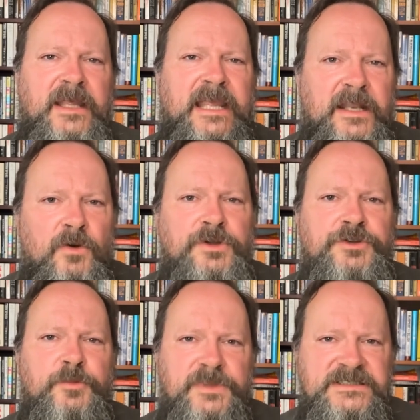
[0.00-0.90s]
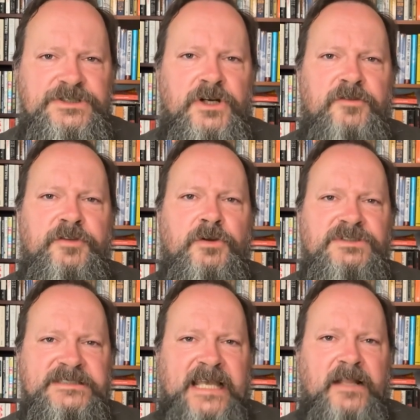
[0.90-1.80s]
in order to preserve
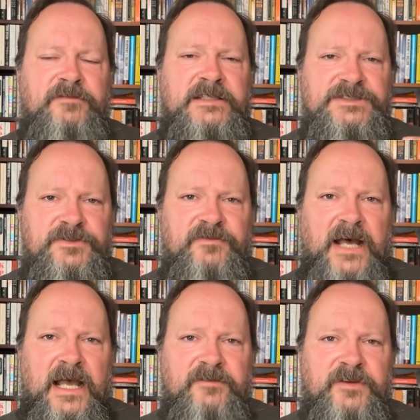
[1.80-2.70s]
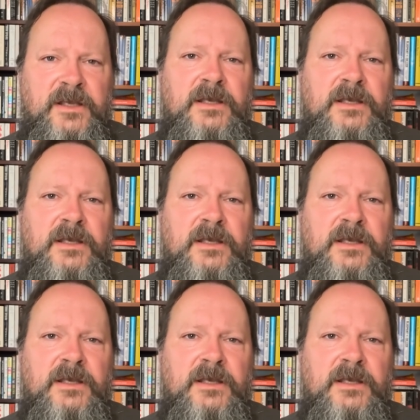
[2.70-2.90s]
yourself and survive,